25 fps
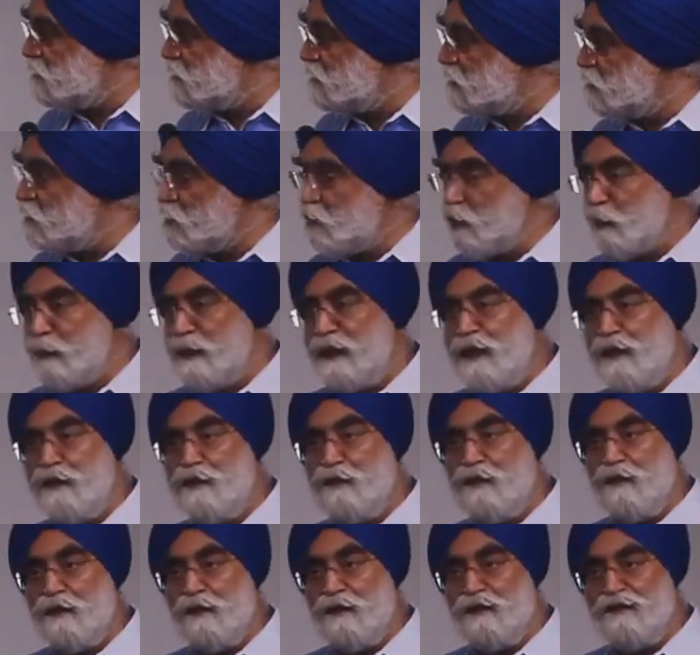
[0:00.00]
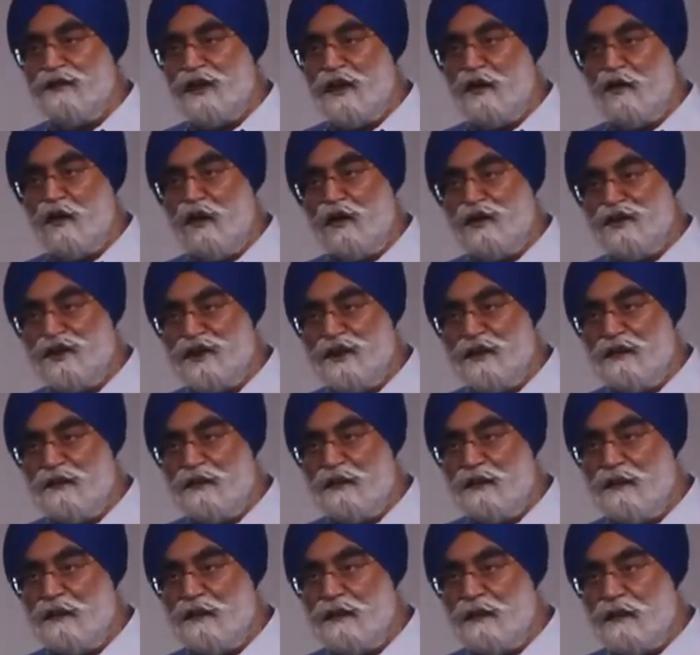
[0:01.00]
Nobody to say caution.
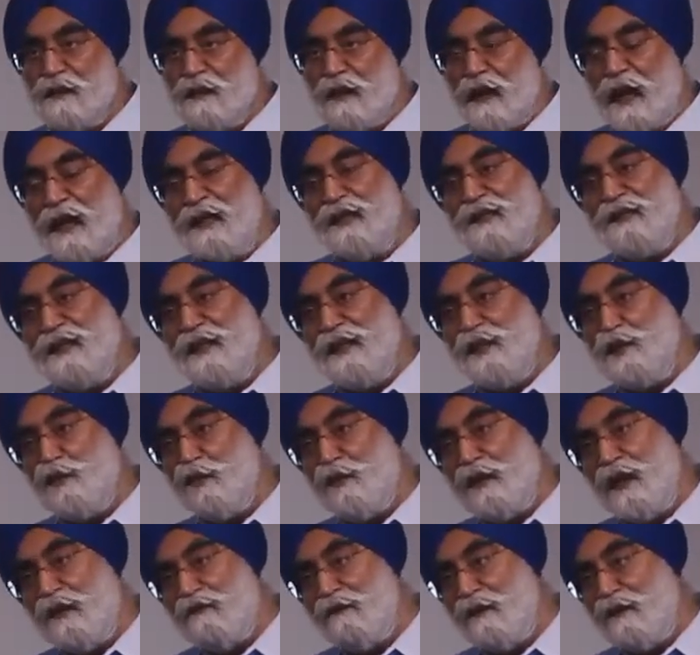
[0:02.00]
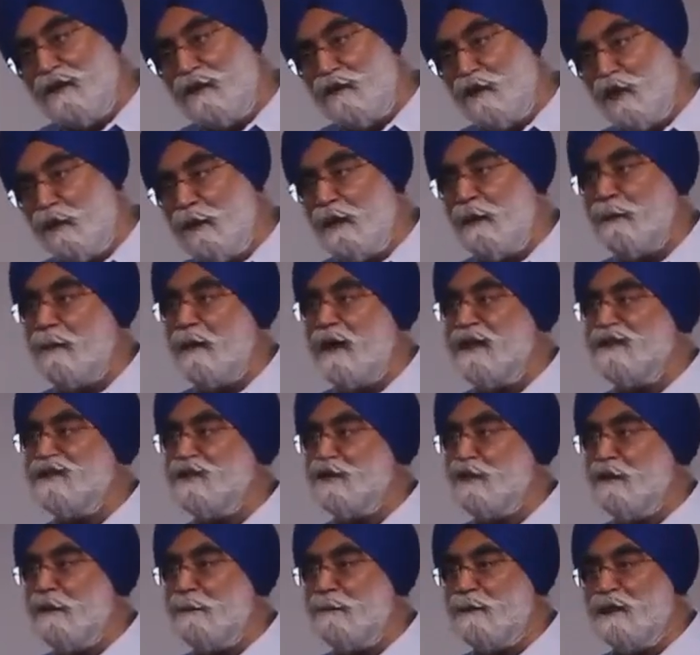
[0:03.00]
And then you give a Nobel Prize
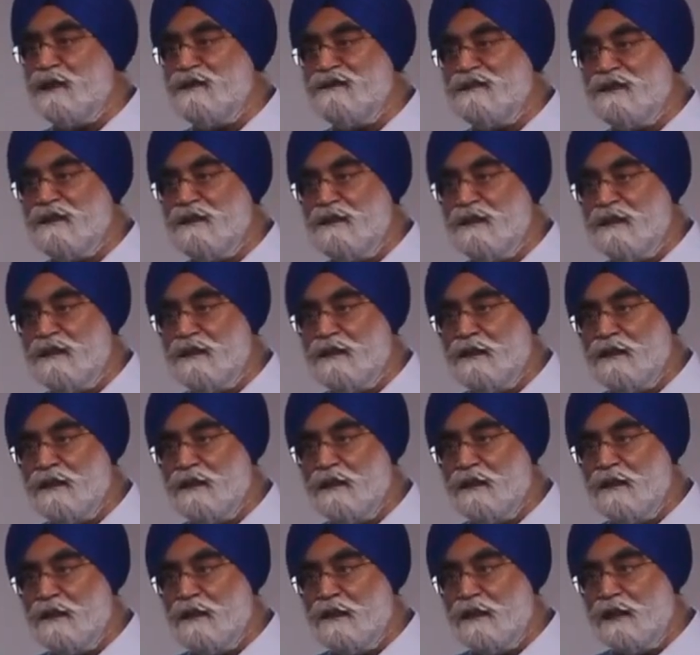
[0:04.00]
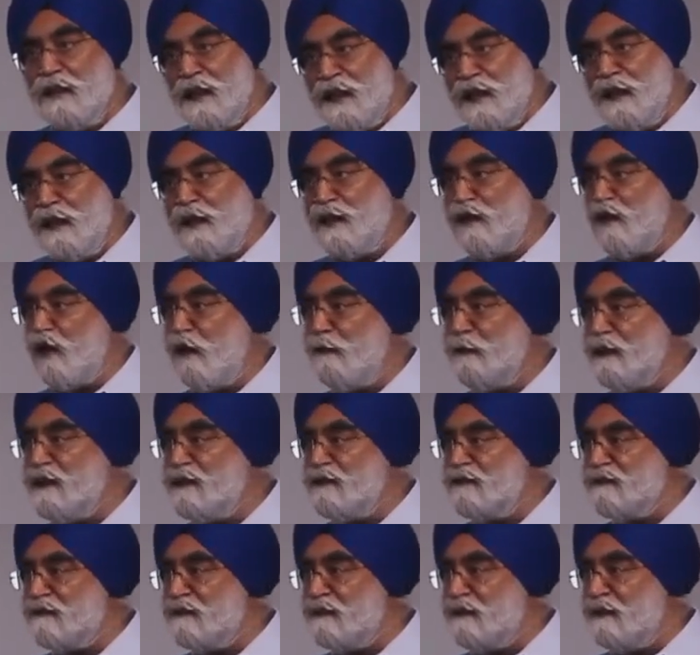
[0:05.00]
to a person in
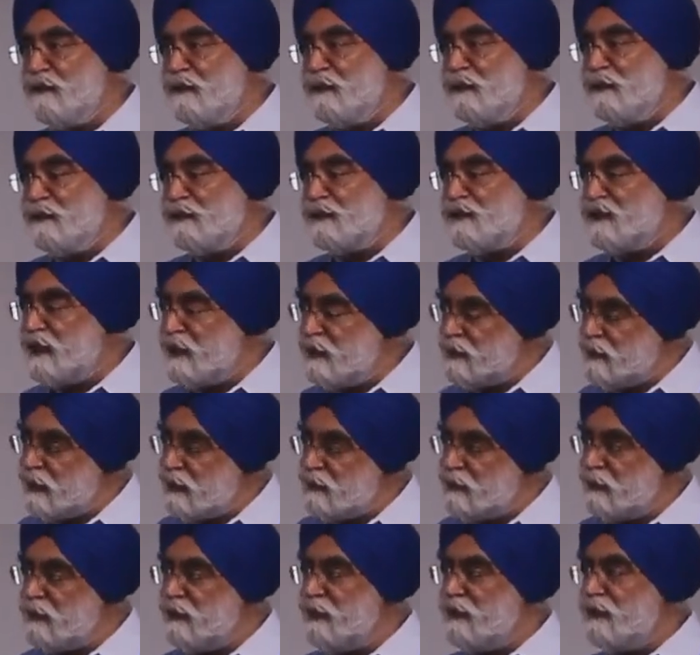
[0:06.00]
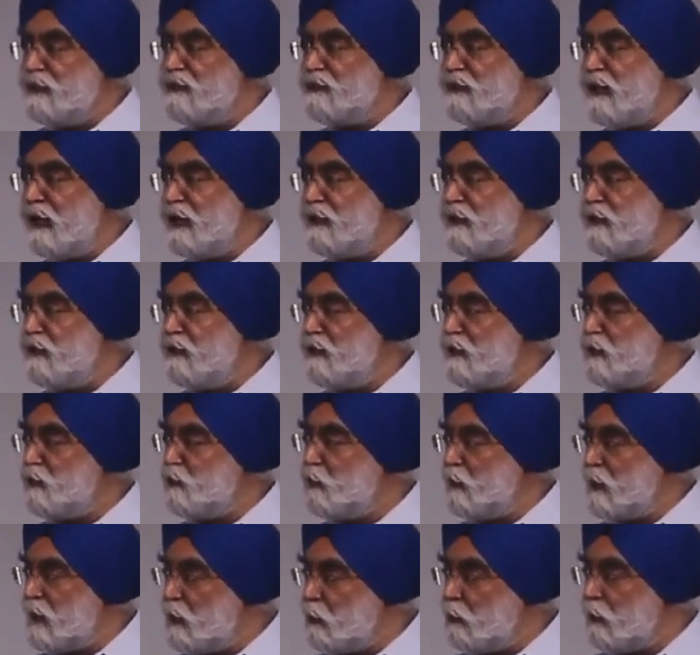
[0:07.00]
economics saying that he has handled it
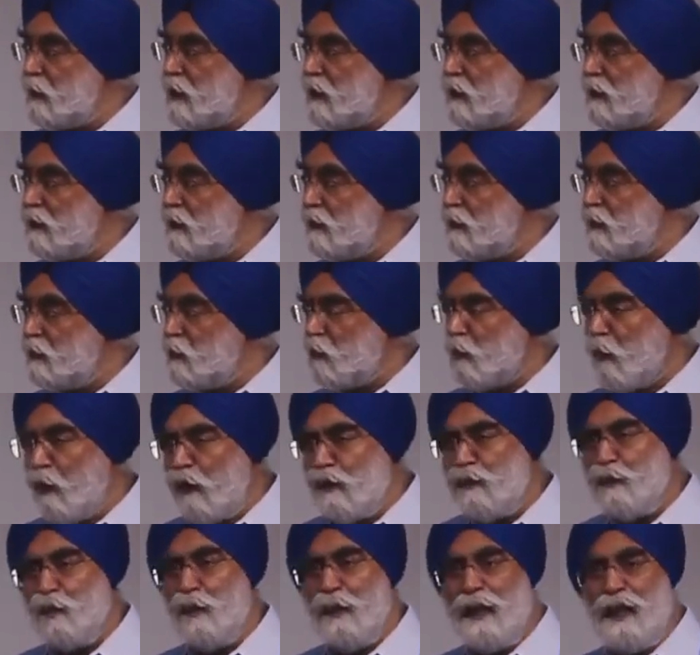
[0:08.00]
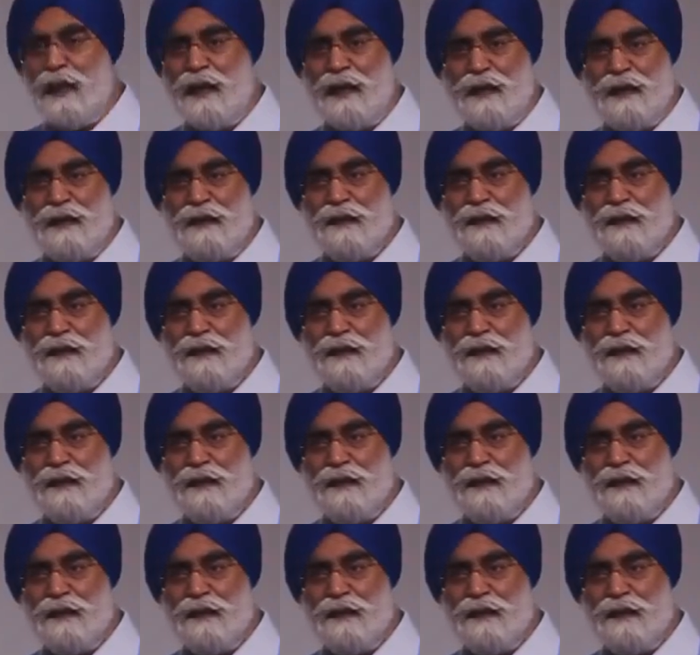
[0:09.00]
very well. What well?